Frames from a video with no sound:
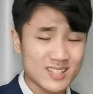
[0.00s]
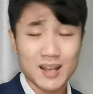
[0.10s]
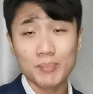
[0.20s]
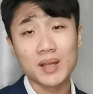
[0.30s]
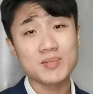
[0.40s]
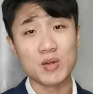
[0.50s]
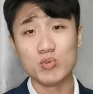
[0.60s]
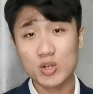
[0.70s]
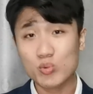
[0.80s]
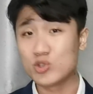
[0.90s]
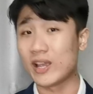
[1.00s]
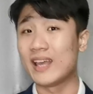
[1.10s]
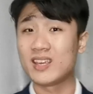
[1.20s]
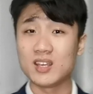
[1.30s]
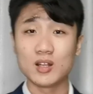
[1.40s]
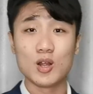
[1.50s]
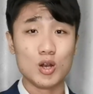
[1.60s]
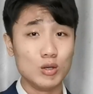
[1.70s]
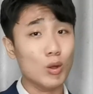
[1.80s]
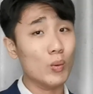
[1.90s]
Sometimes I really wish I can hit
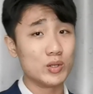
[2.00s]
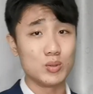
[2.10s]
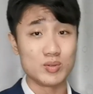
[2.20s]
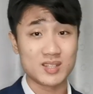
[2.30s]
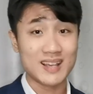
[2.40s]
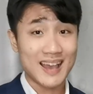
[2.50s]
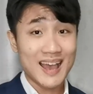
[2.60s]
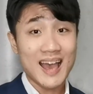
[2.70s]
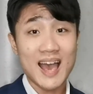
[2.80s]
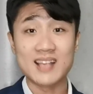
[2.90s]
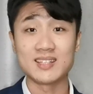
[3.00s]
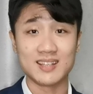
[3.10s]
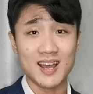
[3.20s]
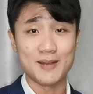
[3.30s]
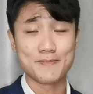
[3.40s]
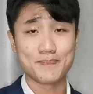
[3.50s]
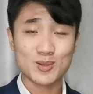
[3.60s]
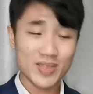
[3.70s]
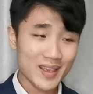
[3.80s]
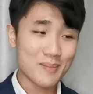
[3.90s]
lower notes as a guy.
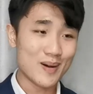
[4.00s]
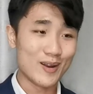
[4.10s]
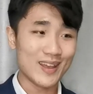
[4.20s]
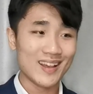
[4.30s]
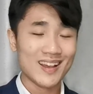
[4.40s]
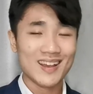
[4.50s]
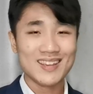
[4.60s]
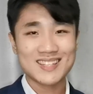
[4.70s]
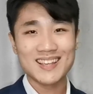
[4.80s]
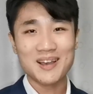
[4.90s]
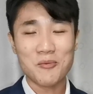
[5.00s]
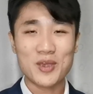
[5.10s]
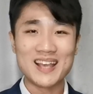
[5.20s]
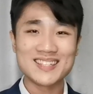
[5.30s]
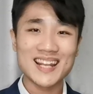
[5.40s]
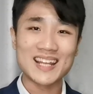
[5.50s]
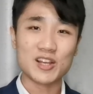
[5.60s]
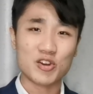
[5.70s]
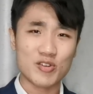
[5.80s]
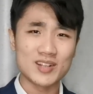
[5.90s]
So think about it. You see, we can say that
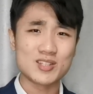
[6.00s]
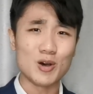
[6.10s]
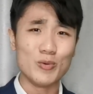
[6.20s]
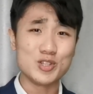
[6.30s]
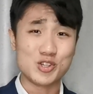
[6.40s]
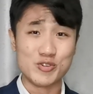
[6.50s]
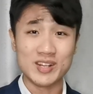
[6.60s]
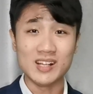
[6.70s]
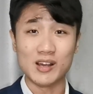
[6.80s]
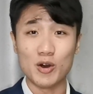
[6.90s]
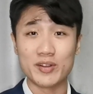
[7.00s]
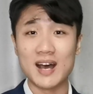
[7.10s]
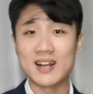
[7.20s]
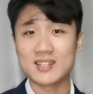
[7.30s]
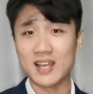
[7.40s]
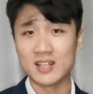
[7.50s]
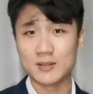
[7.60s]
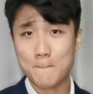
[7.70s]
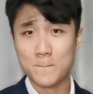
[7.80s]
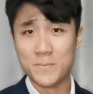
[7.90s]
the grass is always greener on the other
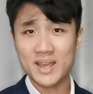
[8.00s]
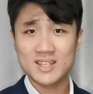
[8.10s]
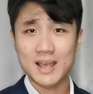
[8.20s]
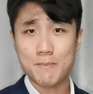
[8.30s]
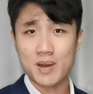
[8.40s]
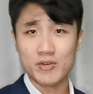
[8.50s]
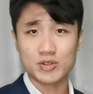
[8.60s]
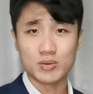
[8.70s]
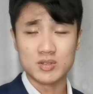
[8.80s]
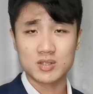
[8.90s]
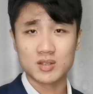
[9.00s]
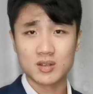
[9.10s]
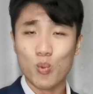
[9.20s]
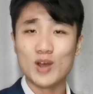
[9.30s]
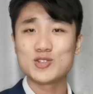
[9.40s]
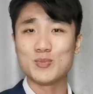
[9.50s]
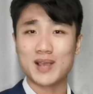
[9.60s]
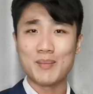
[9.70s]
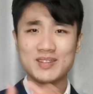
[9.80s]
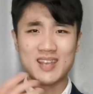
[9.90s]
side. Bass and baritones wants to
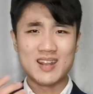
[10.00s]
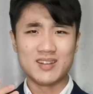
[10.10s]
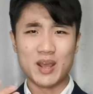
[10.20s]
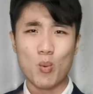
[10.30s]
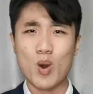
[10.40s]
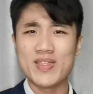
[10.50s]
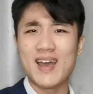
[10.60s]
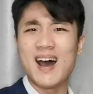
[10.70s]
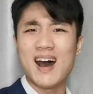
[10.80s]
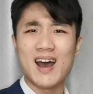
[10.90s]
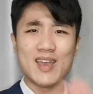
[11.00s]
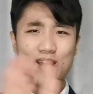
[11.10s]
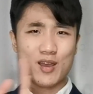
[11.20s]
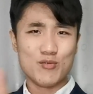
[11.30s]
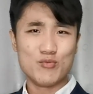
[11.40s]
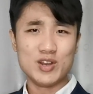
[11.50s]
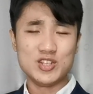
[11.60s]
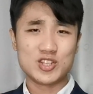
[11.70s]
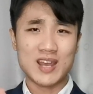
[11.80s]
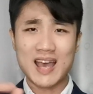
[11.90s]
become a tenor. They want that high
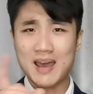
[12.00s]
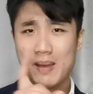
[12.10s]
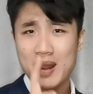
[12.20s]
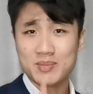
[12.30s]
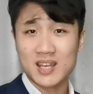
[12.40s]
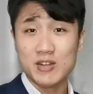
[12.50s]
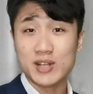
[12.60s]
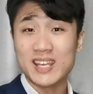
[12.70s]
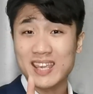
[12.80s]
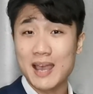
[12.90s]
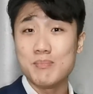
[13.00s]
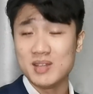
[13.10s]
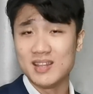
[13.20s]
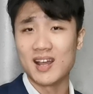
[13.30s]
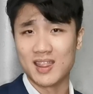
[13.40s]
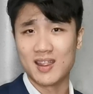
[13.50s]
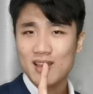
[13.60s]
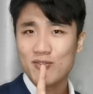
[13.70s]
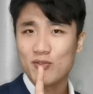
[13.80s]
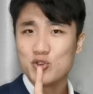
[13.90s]
range. And, and I'm telling you that it can be done.
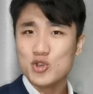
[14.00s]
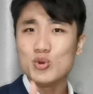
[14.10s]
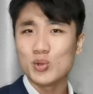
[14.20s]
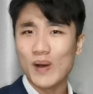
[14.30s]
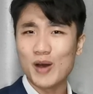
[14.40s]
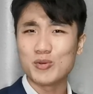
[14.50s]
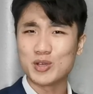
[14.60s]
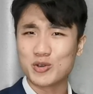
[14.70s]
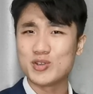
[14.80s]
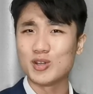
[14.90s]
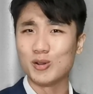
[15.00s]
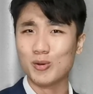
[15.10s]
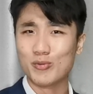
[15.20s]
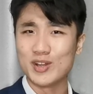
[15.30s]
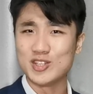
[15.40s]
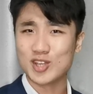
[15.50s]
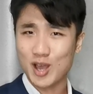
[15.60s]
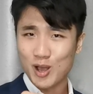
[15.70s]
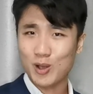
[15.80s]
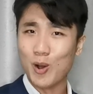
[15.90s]
If you know how to increase a low range,
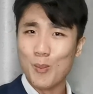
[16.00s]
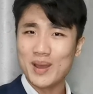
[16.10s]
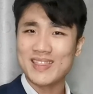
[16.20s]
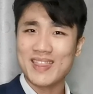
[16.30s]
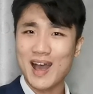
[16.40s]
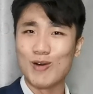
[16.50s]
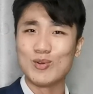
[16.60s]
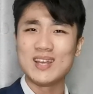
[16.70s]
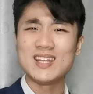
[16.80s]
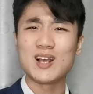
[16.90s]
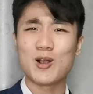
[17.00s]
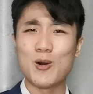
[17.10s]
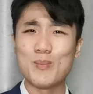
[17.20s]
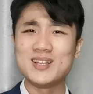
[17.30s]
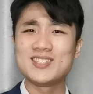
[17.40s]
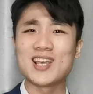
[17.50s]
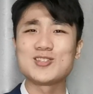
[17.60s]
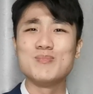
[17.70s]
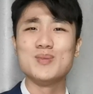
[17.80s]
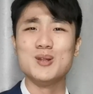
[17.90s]
comment down in the comment
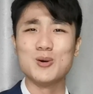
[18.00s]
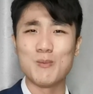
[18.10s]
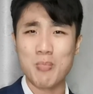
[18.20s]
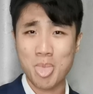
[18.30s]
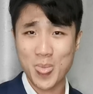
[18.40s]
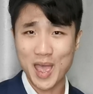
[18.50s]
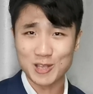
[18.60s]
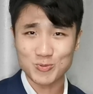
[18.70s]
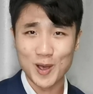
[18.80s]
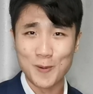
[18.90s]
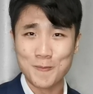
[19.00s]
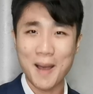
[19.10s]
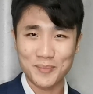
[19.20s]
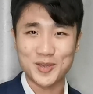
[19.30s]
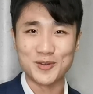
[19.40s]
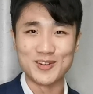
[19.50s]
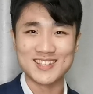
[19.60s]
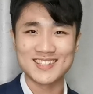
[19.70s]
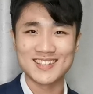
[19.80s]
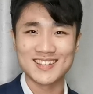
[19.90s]
section below as well. I'm
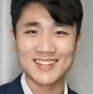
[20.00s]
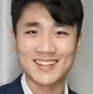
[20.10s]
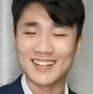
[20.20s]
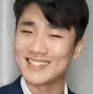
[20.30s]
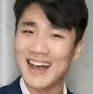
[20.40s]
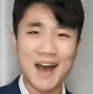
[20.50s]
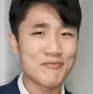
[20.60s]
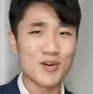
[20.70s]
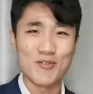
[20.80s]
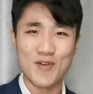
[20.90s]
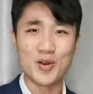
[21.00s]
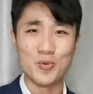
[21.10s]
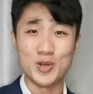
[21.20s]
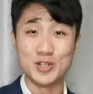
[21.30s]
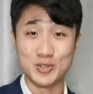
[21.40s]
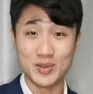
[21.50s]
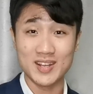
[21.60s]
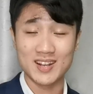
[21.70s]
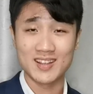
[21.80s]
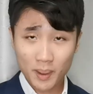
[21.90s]
curious because I've not found a way to do
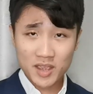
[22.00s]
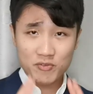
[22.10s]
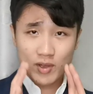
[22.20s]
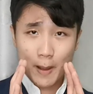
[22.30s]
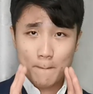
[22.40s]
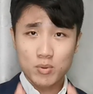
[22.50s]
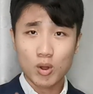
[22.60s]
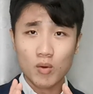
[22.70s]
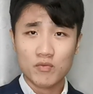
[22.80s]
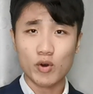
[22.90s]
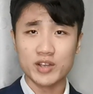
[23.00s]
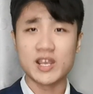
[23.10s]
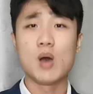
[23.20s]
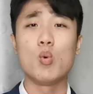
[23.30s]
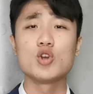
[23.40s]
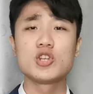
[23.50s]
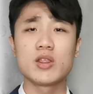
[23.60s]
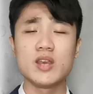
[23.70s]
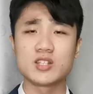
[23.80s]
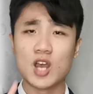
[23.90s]
it. But if you are low voice and are
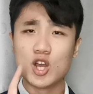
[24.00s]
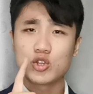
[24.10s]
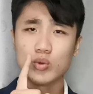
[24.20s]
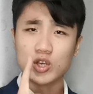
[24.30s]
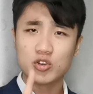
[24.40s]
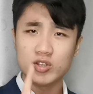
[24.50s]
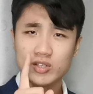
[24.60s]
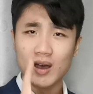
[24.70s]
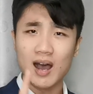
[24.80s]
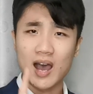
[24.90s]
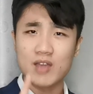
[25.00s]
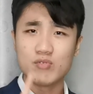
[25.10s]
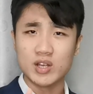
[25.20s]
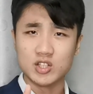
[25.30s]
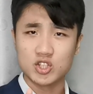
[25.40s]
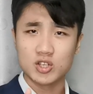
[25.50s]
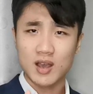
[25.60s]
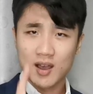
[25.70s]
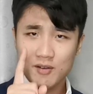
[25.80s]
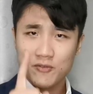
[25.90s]
watching this to increase your high range,
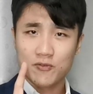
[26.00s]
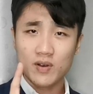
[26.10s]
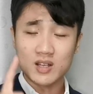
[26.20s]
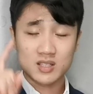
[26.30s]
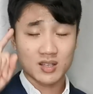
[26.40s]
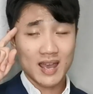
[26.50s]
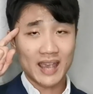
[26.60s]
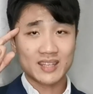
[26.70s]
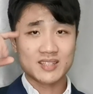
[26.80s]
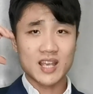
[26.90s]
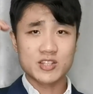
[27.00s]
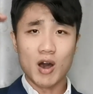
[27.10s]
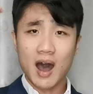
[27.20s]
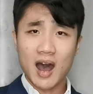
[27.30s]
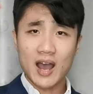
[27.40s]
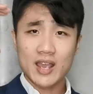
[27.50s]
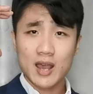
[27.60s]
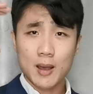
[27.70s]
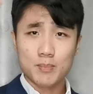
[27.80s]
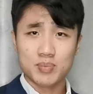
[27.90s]
First, access your high
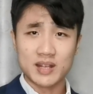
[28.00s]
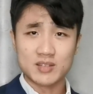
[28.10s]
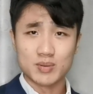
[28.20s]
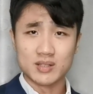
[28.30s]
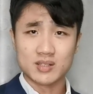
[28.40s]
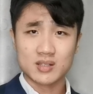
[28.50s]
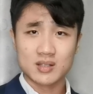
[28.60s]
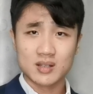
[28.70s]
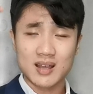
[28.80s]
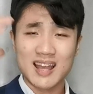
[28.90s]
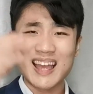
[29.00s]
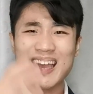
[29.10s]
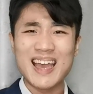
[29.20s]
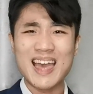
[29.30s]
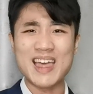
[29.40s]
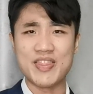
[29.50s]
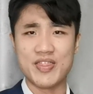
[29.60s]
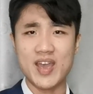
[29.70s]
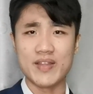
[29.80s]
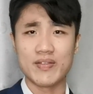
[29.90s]
placement.
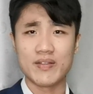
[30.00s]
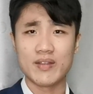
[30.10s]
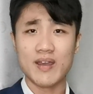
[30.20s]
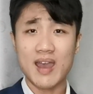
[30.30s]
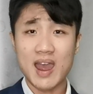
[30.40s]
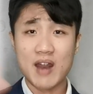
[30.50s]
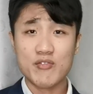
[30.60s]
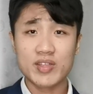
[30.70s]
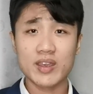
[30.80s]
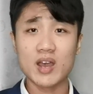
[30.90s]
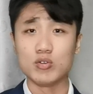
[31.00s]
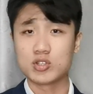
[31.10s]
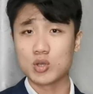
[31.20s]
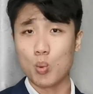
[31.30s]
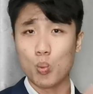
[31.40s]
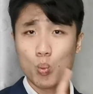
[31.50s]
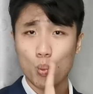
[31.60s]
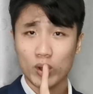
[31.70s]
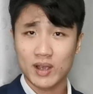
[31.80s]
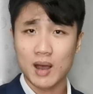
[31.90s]
And then everything else
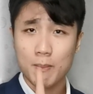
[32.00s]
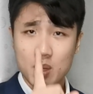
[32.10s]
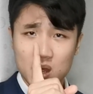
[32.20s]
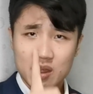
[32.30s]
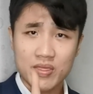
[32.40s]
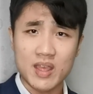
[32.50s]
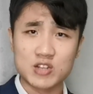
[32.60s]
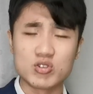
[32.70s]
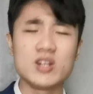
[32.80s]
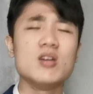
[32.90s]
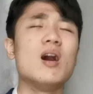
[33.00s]
will come naturally.